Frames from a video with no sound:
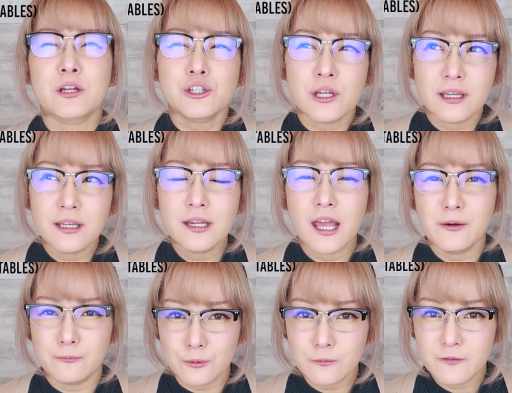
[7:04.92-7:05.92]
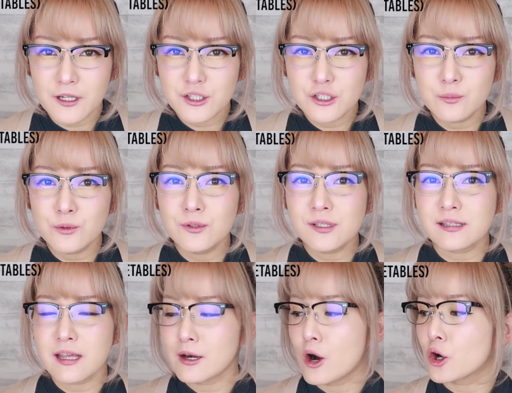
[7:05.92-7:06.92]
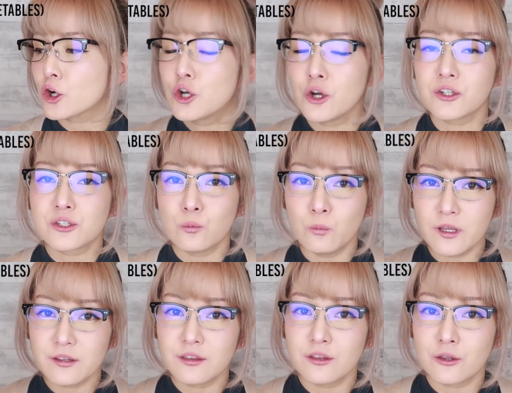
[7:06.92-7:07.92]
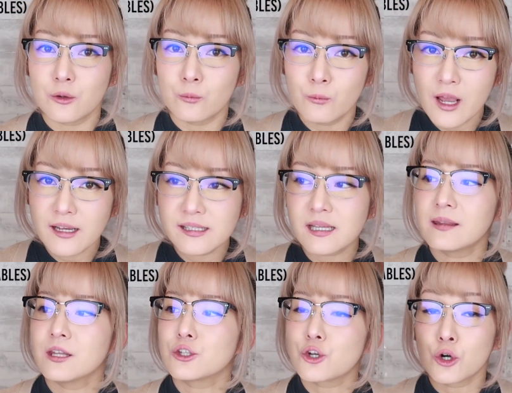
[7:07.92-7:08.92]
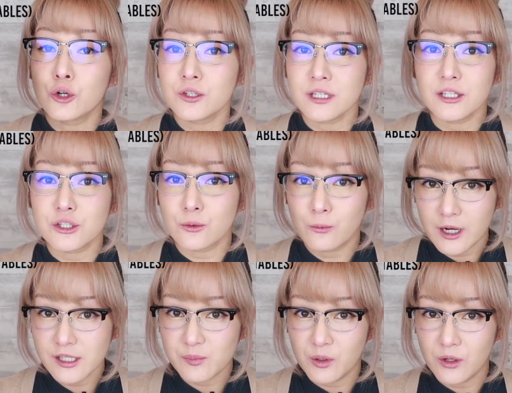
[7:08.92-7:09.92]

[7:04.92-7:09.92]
chicken and root vegetables that are cooked with the rice and then turned into rice